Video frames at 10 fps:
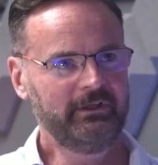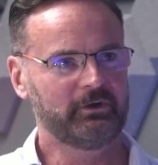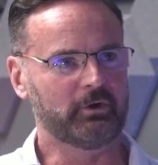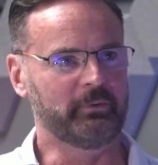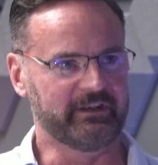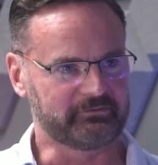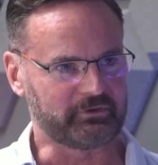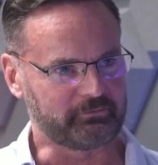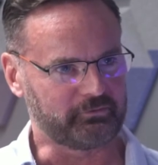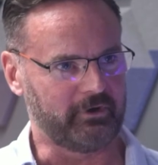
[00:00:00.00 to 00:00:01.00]
Companies
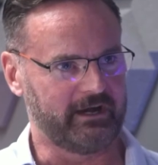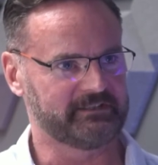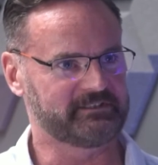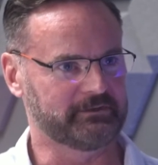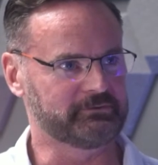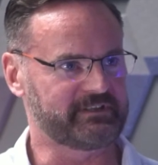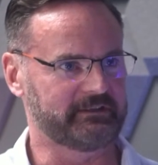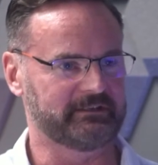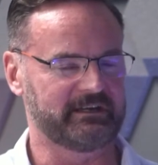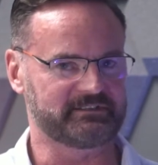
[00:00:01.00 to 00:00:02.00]
have tried to do
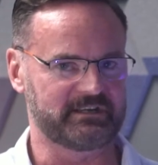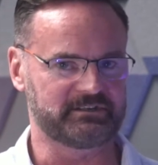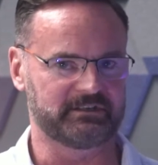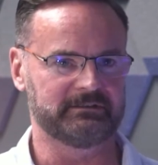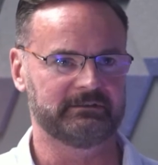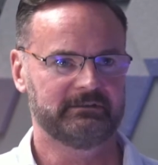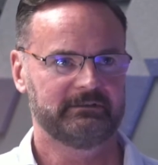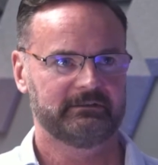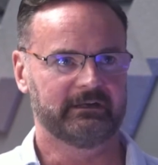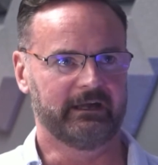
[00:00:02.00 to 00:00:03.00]
standardization,
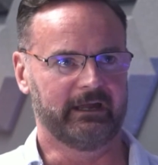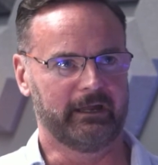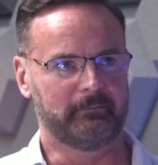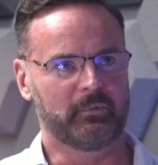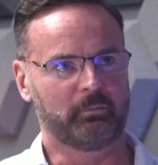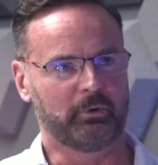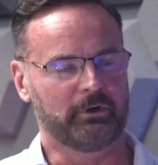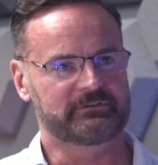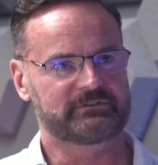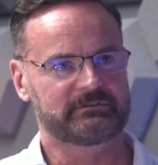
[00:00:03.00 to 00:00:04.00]

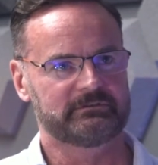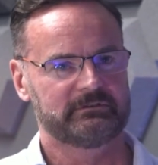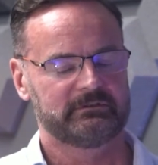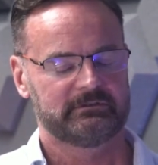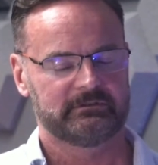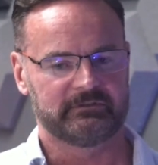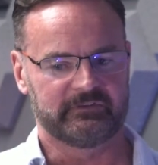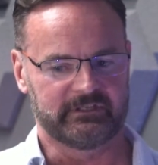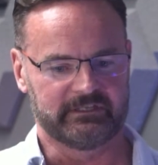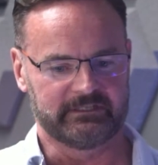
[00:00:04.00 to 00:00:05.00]
but
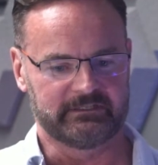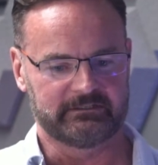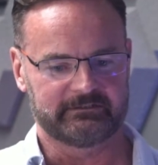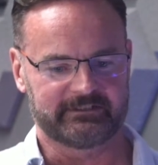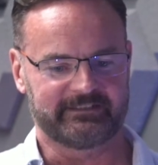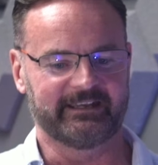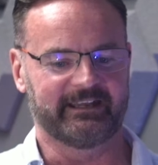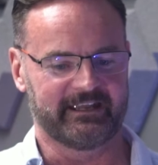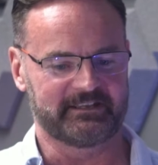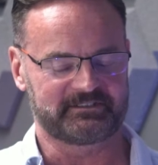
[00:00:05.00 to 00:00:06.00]
the thing
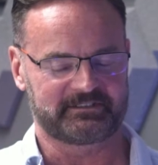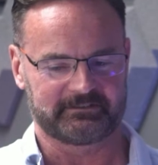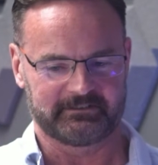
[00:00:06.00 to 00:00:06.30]
is